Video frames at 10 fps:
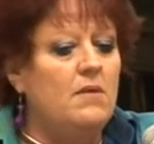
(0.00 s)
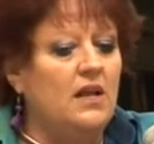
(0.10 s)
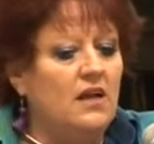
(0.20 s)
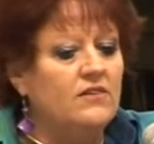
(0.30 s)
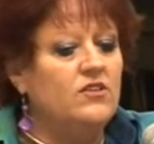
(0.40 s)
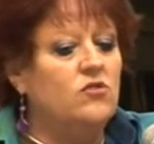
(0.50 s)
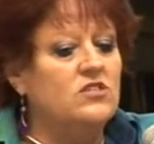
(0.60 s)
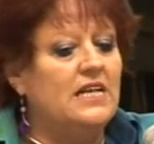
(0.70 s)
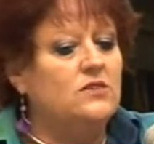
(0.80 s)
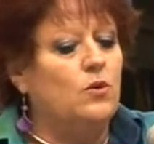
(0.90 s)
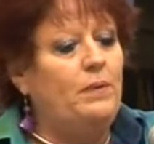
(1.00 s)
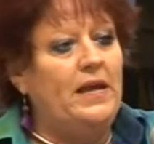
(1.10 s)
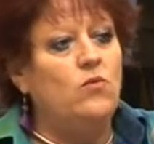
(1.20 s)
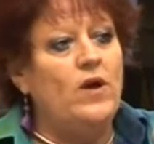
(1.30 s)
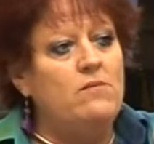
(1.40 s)
a lot of the hotels were
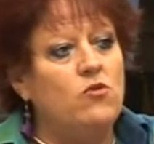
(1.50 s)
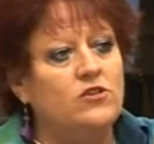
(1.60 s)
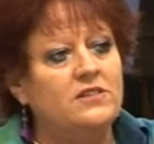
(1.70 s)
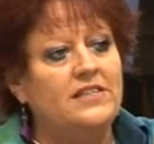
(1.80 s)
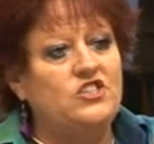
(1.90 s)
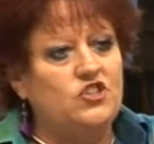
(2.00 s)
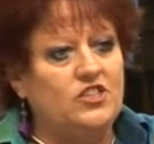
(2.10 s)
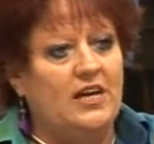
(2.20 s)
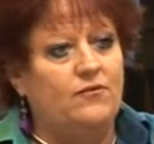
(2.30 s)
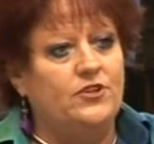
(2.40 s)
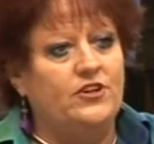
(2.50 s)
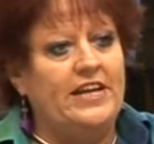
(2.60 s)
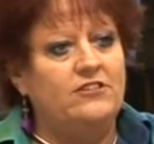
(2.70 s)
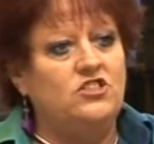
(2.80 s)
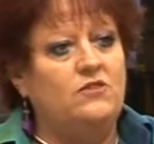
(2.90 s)
paying way more than they should have for their
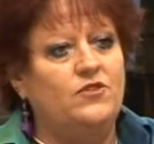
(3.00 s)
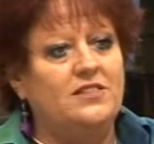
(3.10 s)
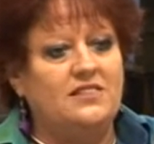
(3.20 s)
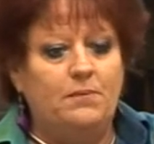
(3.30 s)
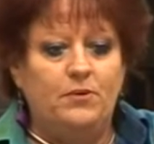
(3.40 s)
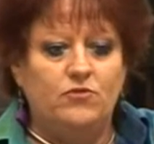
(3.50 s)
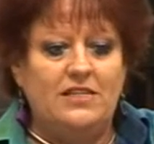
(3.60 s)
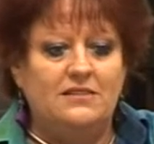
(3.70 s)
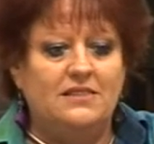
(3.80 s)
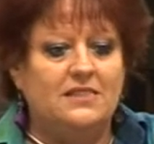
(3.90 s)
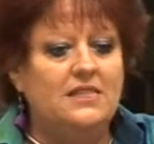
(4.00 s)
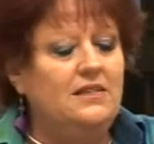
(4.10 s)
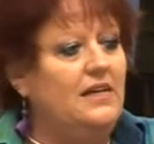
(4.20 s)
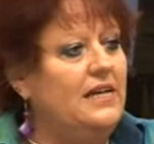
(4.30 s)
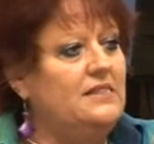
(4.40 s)
energy, for the simple reason that
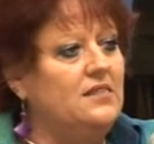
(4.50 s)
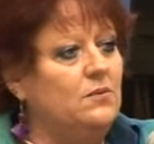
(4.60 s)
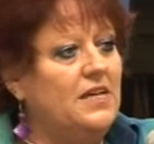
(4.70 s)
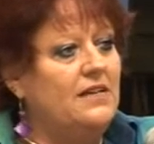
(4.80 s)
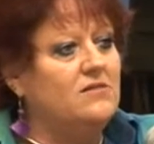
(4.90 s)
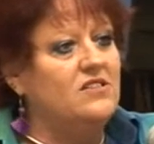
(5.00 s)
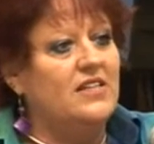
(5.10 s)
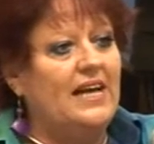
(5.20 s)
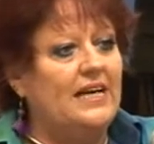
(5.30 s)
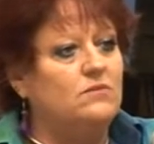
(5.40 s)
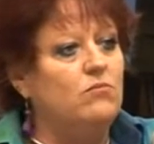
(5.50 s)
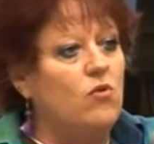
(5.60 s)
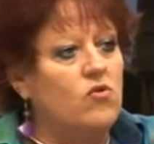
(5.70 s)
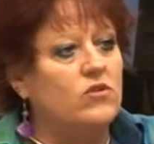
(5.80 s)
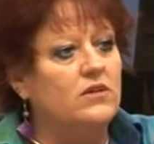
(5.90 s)
in some cases they had
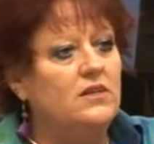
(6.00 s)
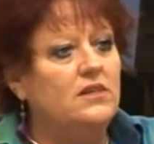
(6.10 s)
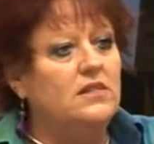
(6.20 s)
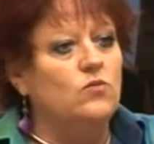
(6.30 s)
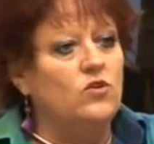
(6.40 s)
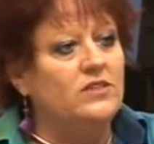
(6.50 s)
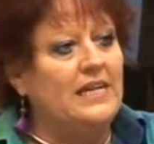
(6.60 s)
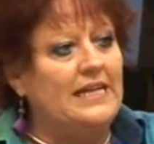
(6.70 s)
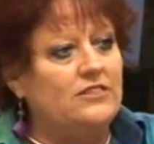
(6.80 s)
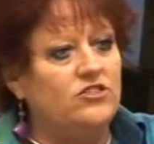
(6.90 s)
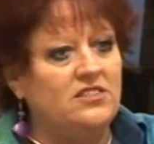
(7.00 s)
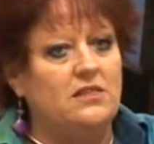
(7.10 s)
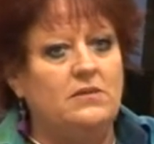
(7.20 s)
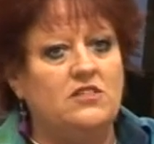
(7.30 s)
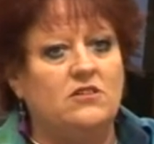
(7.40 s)
more than one
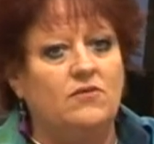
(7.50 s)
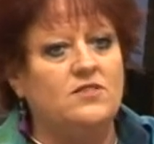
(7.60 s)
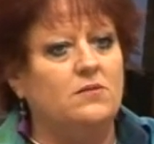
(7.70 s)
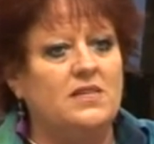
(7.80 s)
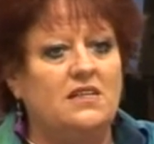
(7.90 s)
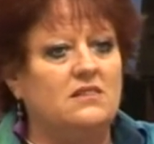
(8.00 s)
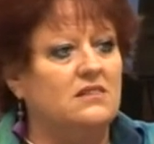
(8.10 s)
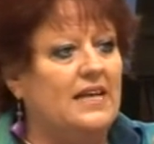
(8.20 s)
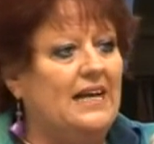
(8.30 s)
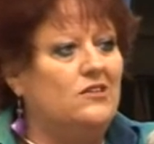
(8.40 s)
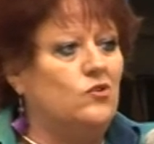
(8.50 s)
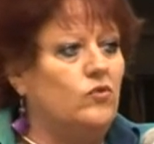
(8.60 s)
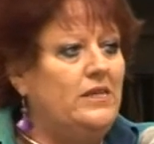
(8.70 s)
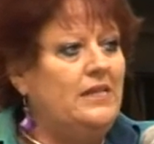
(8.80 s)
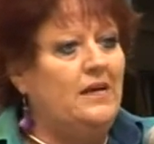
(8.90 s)
electricity meter. In some cases they had
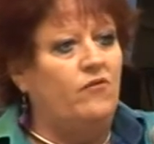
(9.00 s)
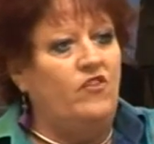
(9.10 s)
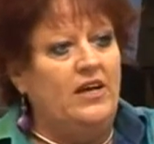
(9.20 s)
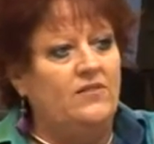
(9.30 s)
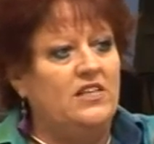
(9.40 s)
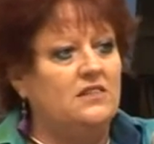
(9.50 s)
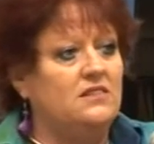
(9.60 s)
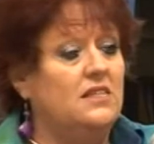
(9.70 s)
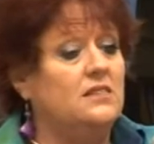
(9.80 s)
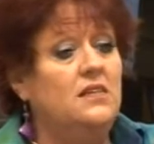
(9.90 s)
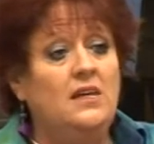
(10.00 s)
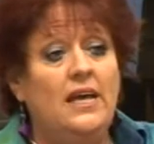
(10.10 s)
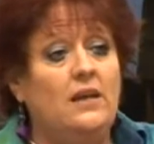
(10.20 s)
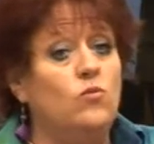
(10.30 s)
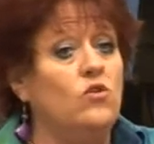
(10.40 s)
3, they had 5, they had 6.
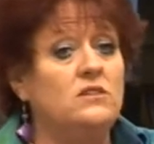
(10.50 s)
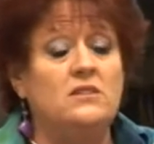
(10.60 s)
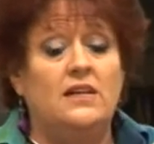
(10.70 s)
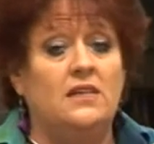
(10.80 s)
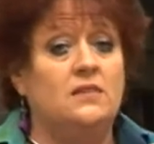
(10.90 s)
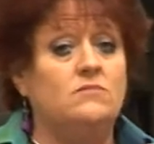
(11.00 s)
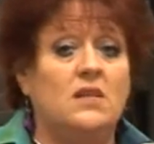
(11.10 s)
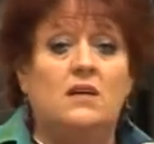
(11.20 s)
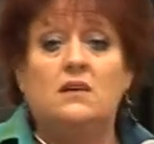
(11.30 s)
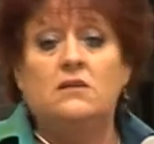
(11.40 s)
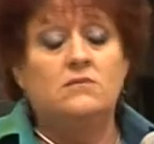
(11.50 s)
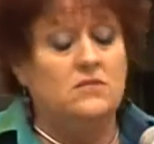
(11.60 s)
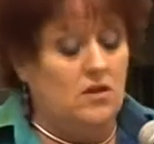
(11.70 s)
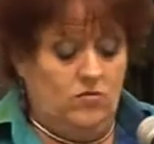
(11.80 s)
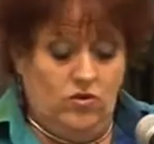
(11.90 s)
In one
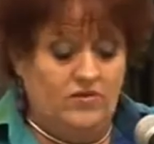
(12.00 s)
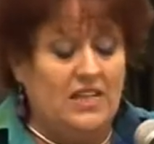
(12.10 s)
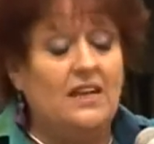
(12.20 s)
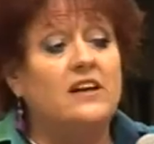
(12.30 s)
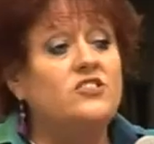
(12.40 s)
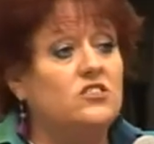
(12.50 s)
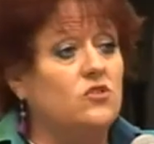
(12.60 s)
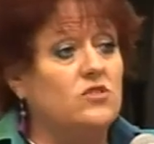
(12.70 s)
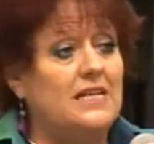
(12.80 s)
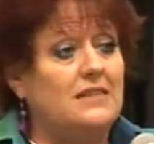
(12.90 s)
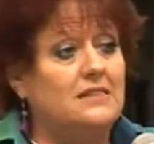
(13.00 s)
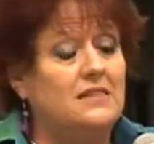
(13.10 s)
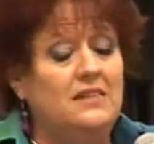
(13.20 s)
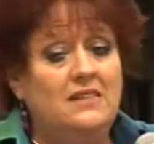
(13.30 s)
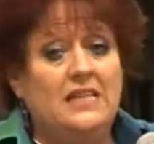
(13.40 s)
of the largest hotels,
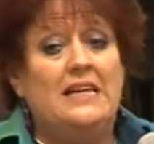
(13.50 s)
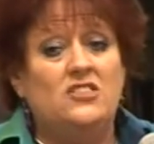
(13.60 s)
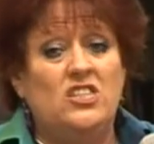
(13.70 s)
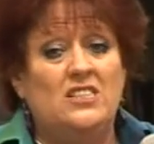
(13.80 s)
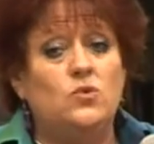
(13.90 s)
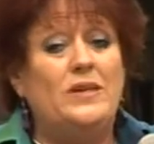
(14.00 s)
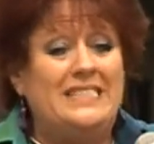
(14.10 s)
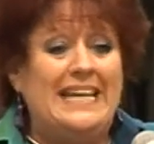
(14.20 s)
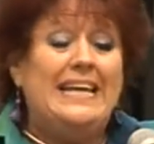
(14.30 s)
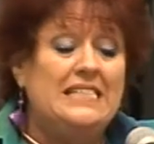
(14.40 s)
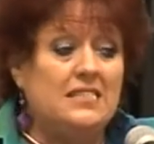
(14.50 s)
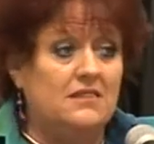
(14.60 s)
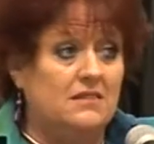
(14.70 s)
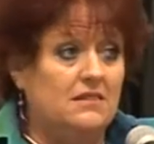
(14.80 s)
they actually had 28